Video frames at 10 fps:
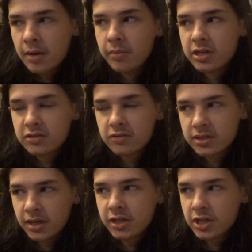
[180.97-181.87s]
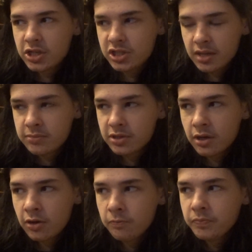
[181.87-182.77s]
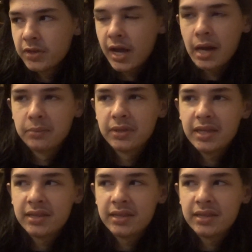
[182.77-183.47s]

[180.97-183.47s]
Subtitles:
But as Uncut Gems go, I really